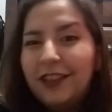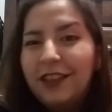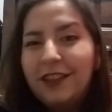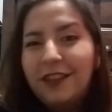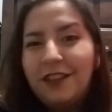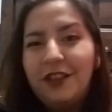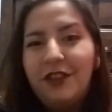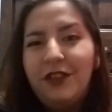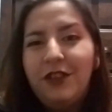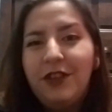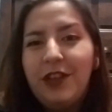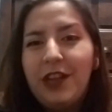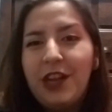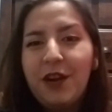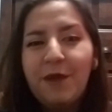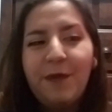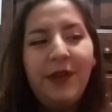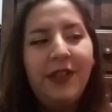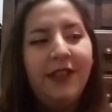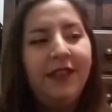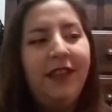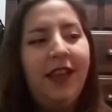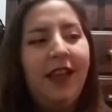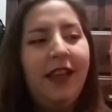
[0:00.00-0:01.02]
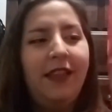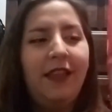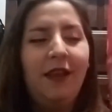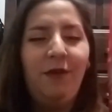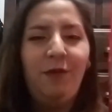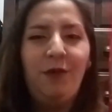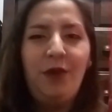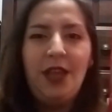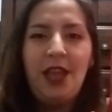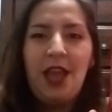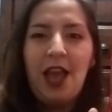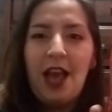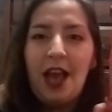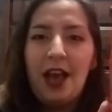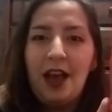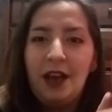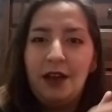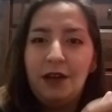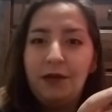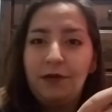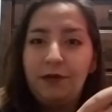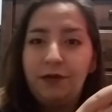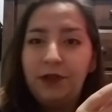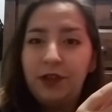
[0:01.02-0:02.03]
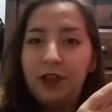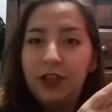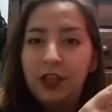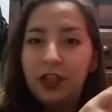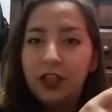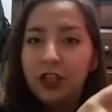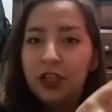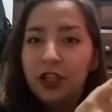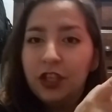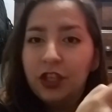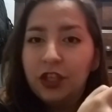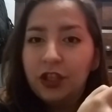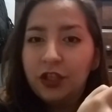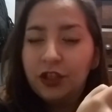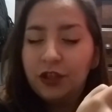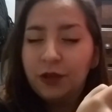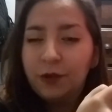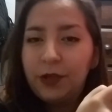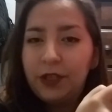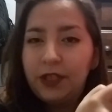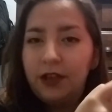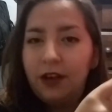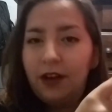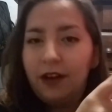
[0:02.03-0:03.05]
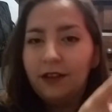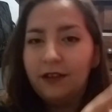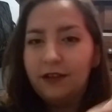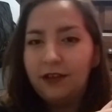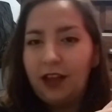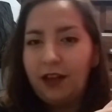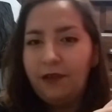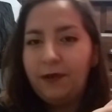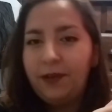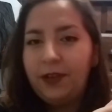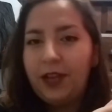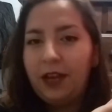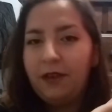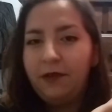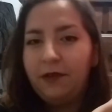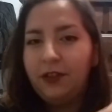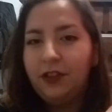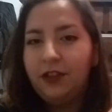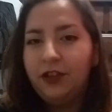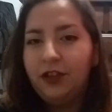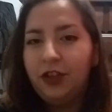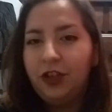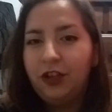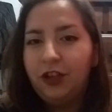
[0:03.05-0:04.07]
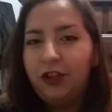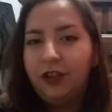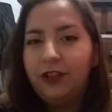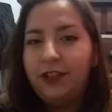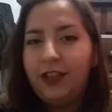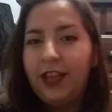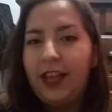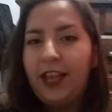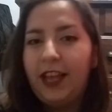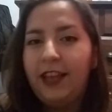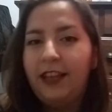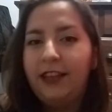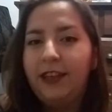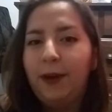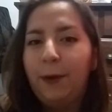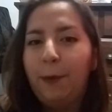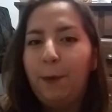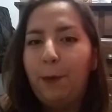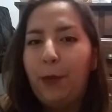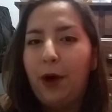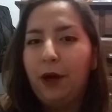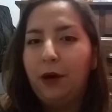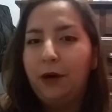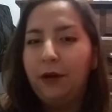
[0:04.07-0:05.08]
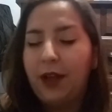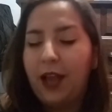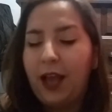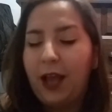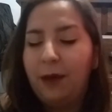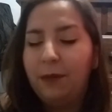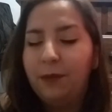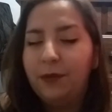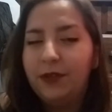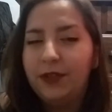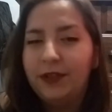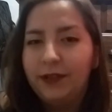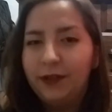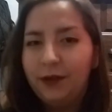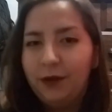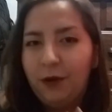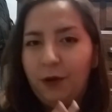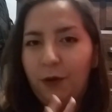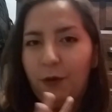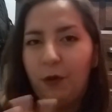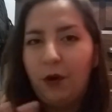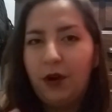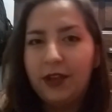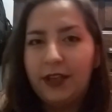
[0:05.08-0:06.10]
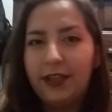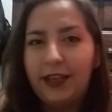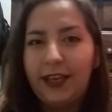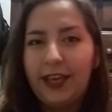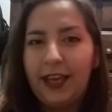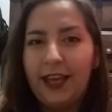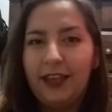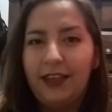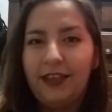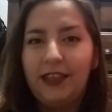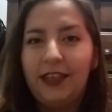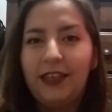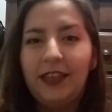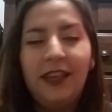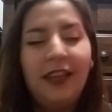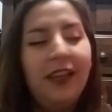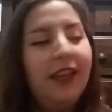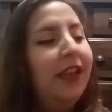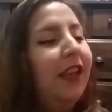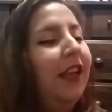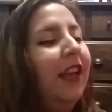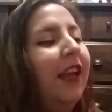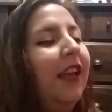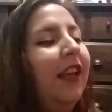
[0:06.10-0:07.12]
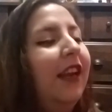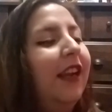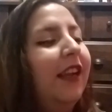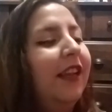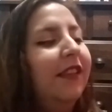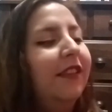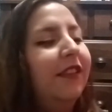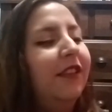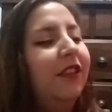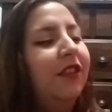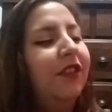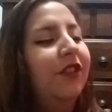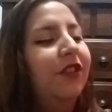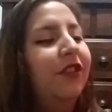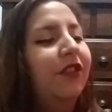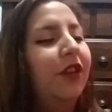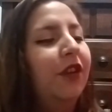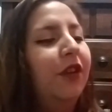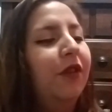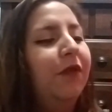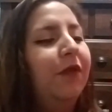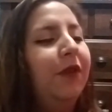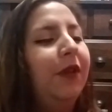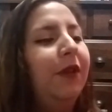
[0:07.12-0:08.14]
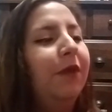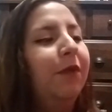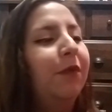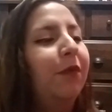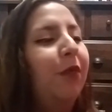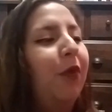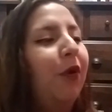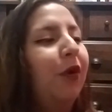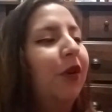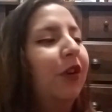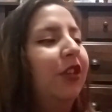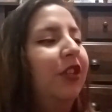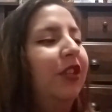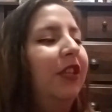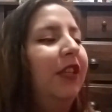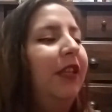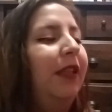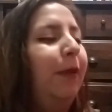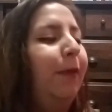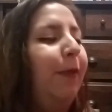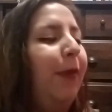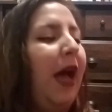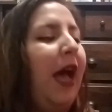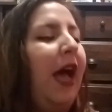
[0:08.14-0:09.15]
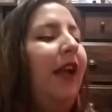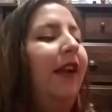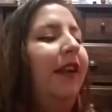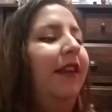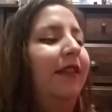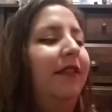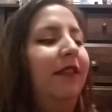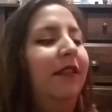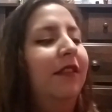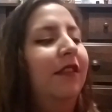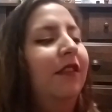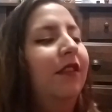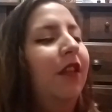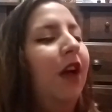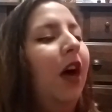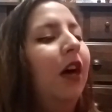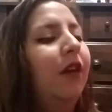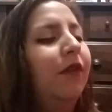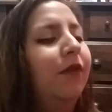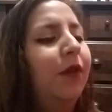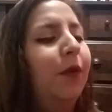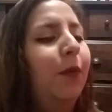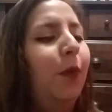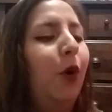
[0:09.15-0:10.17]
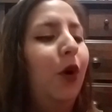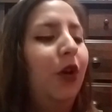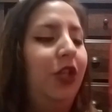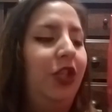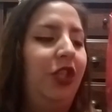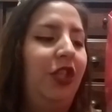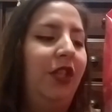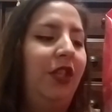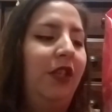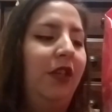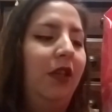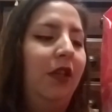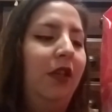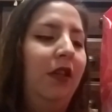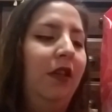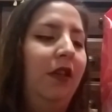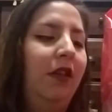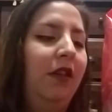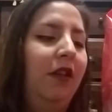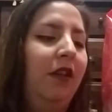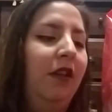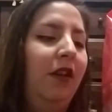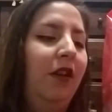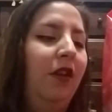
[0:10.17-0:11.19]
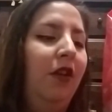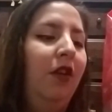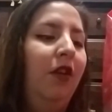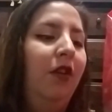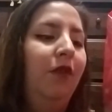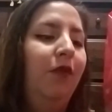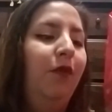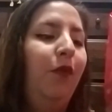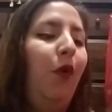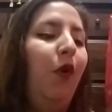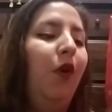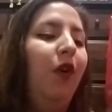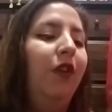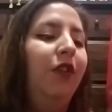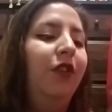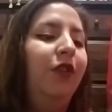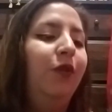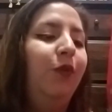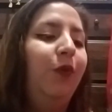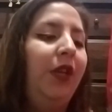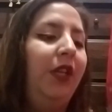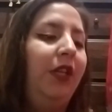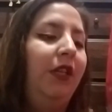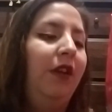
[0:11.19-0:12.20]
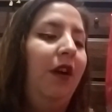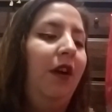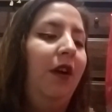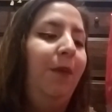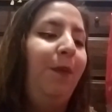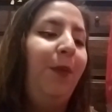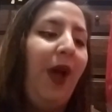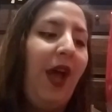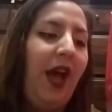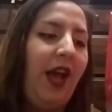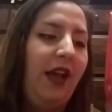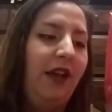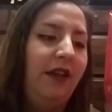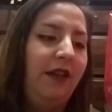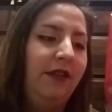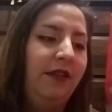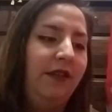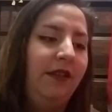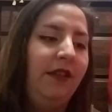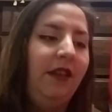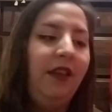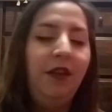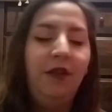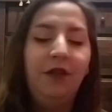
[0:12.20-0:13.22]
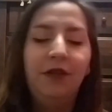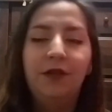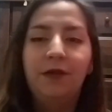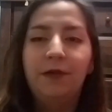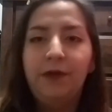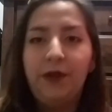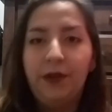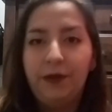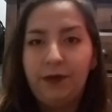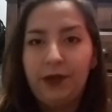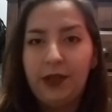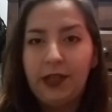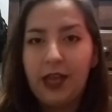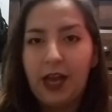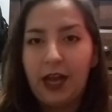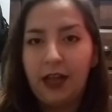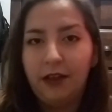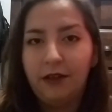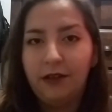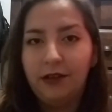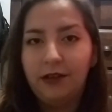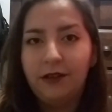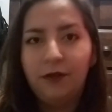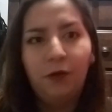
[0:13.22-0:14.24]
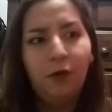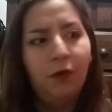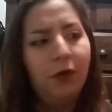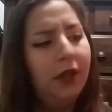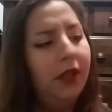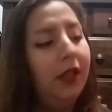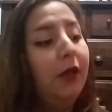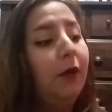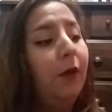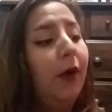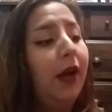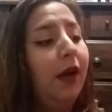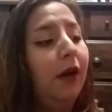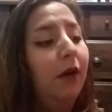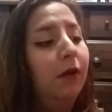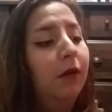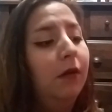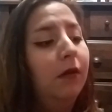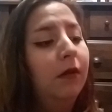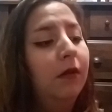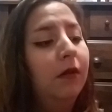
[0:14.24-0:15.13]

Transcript: Did you hear me say that we have Sweet Tarts, Fluffy Taffies, Nerds, and bottle caps? Wonka candy. And it has the serving portion in the back. It says thoughtful portion. 4 Sweet Tart packs equals 50 calories. Really? Wow.